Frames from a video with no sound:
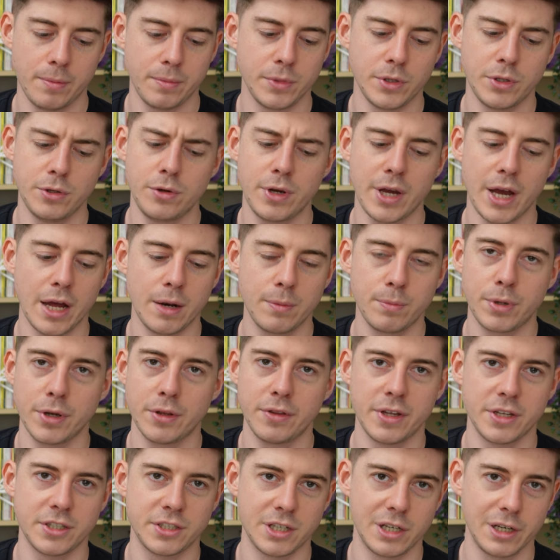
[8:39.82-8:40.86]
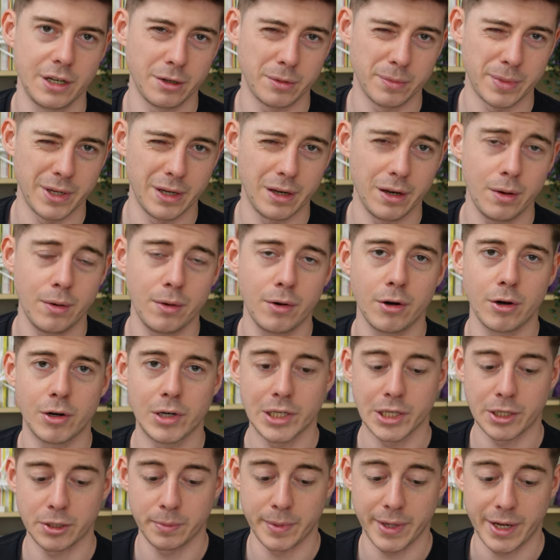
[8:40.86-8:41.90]
You can put this a little bit lower or
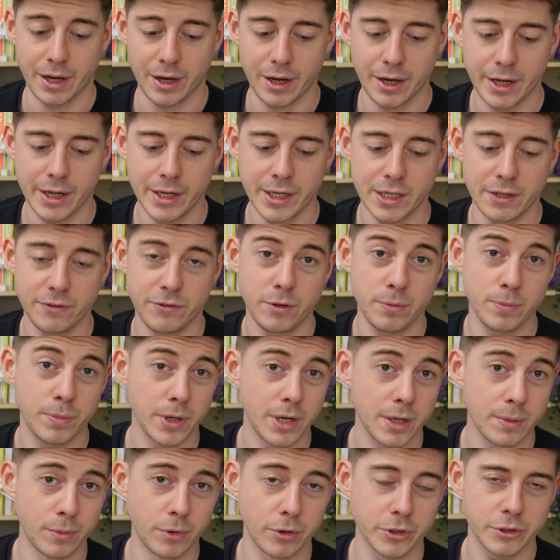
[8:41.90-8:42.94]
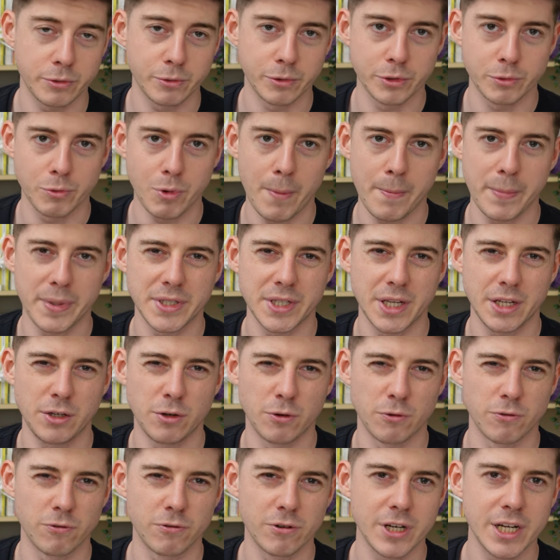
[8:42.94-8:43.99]
a little bit higher. If you put it more towards 1%,
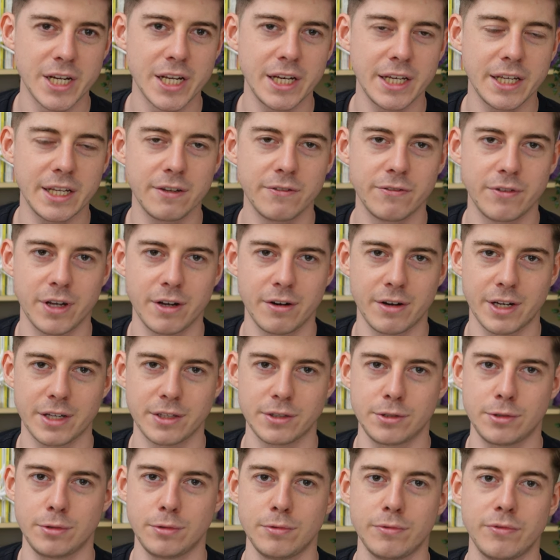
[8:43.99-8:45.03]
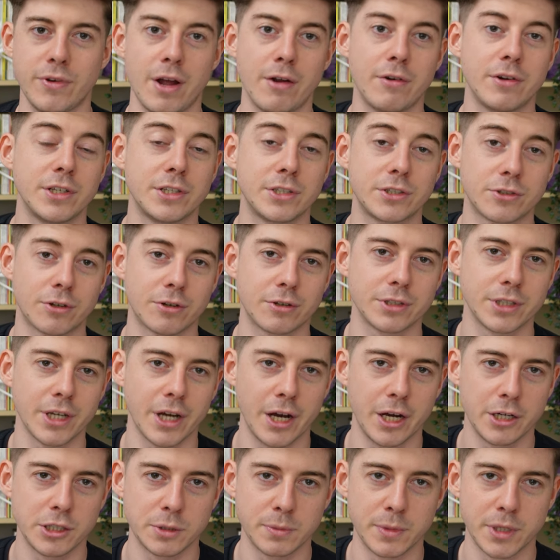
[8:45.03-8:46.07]
you're really veering into very strong
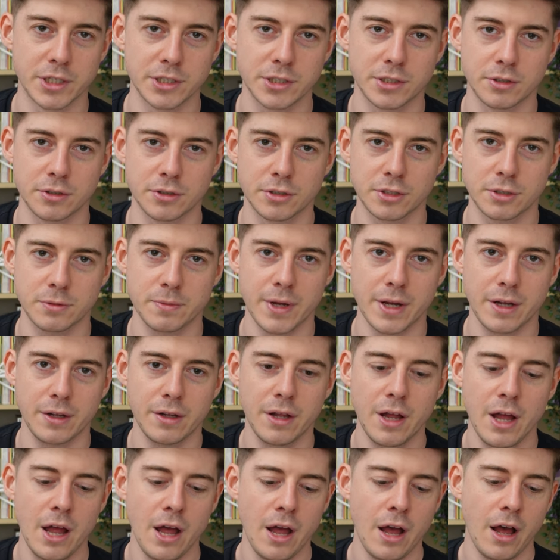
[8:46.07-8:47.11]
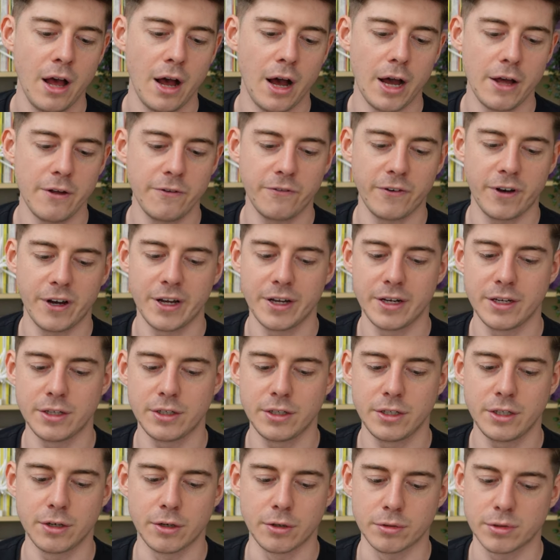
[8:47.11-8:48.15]
dihydromersinol smell. I
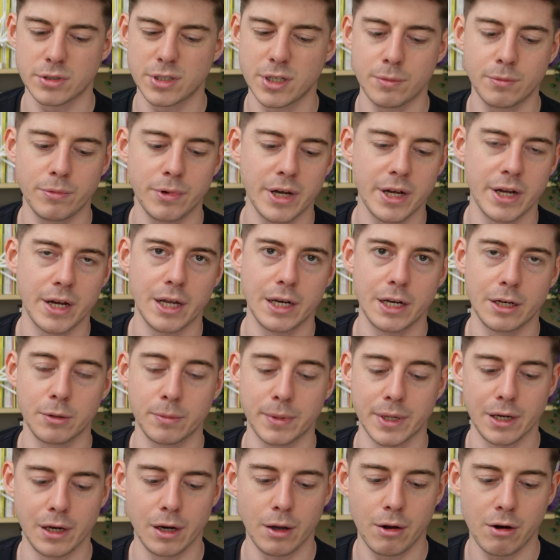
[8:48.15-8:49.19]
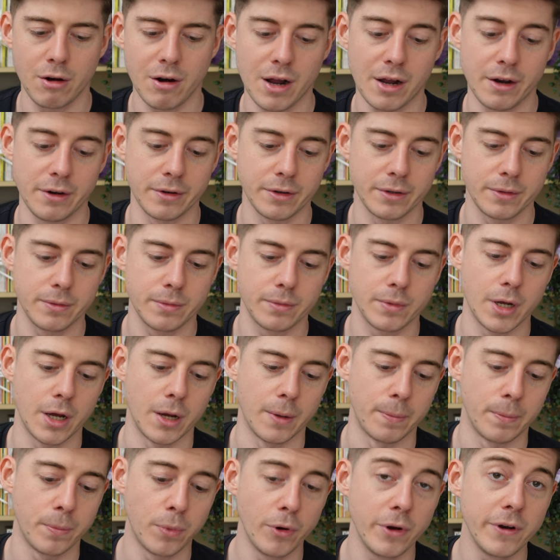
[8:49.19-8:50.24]
find, you know, somewhere a little bit lower, around
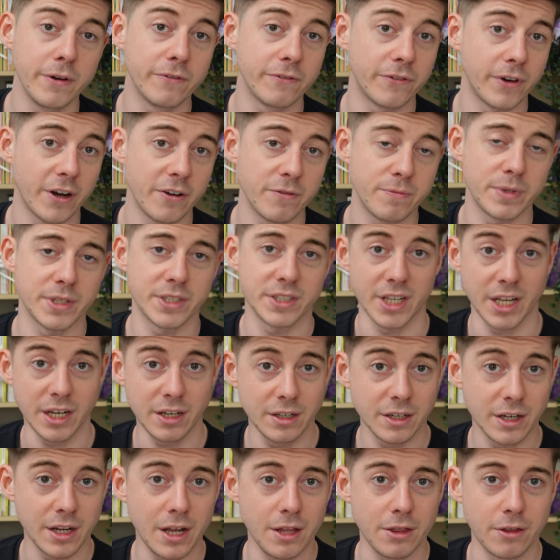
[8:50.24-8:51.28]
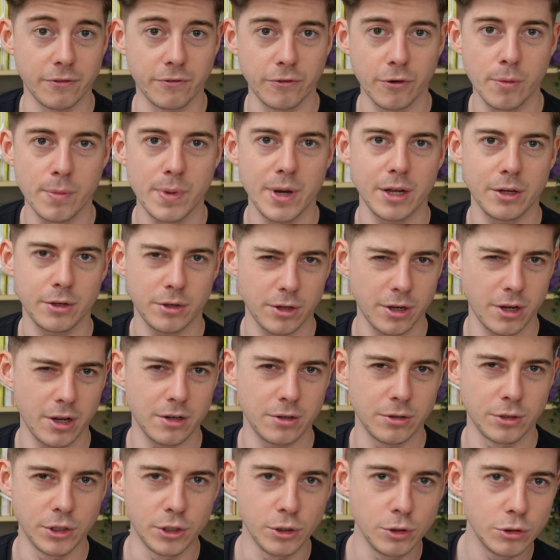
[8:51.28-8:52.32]
0.5% in the formula
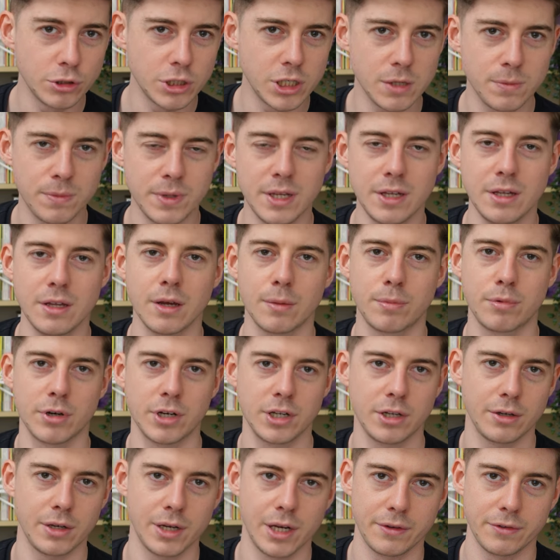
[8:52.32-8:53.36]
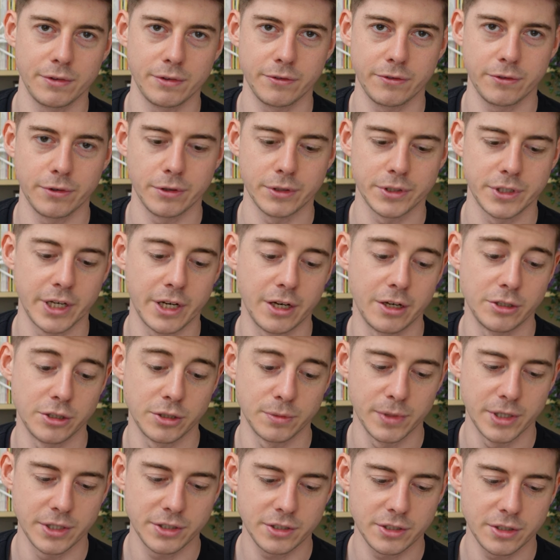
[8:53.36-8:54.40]
can usually be a pretty good level for
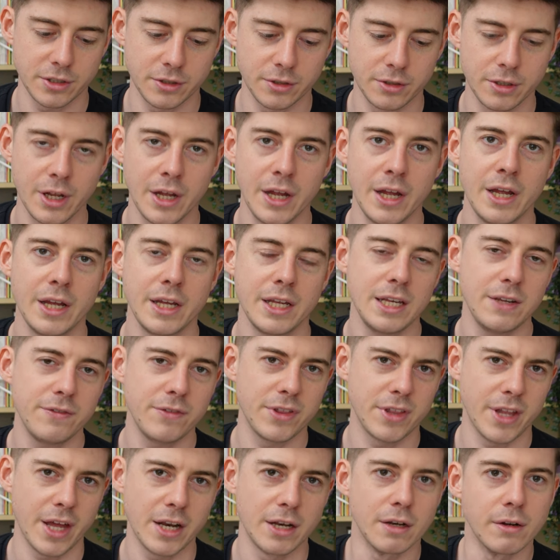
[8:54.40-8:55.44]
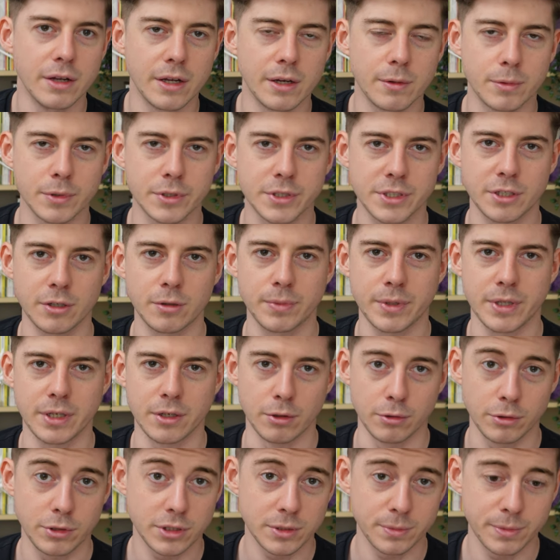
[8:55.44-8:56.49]
dihydromersinol. Even then, it will still be
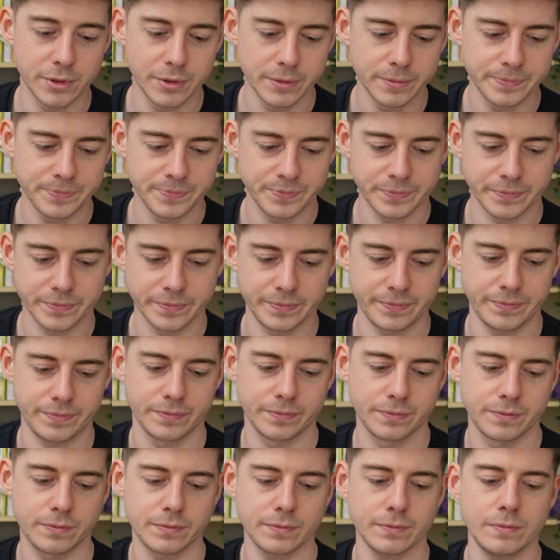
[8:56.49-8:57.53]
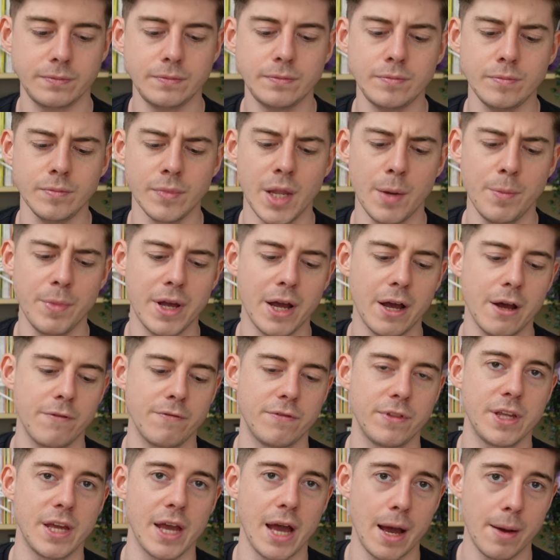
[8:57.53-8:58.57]
noticeable. Then we
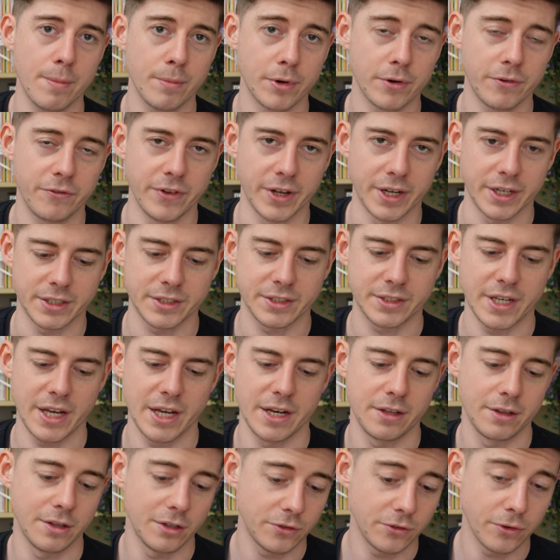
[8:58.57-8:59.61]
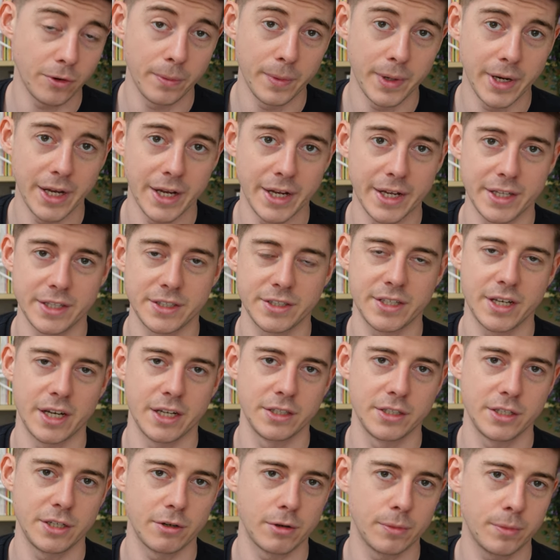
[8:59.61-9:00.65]
have the Ambrofix, and in this formula, it's
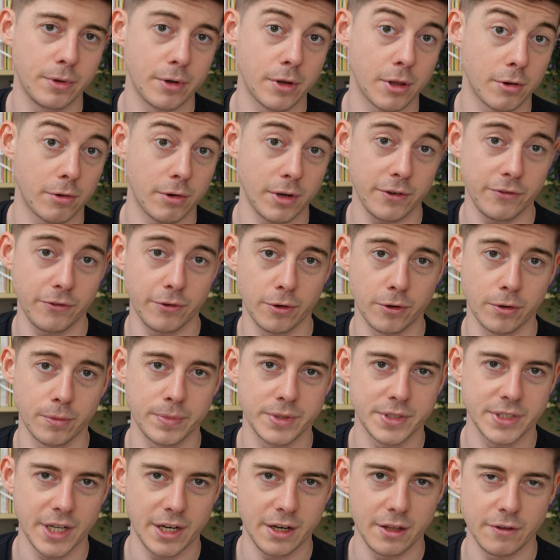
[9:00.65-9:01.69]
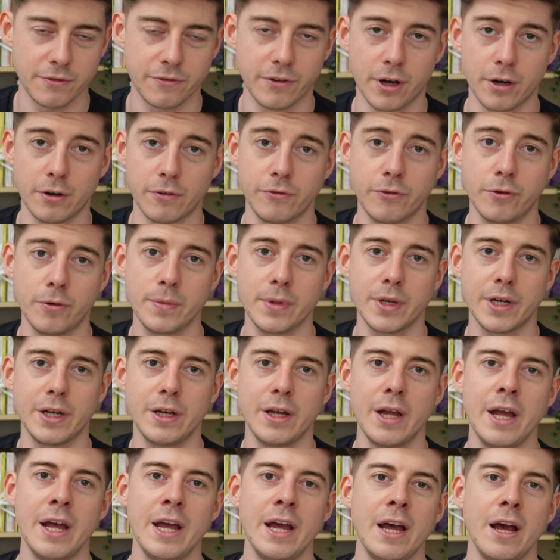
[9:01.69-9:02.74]
at 0.34% in the final
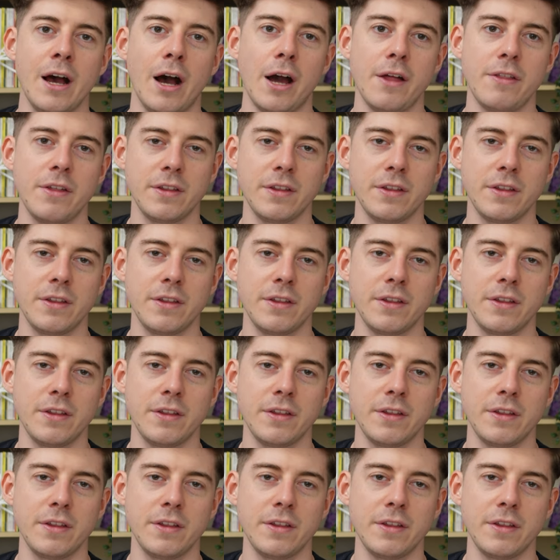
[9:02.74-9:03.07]
formula. I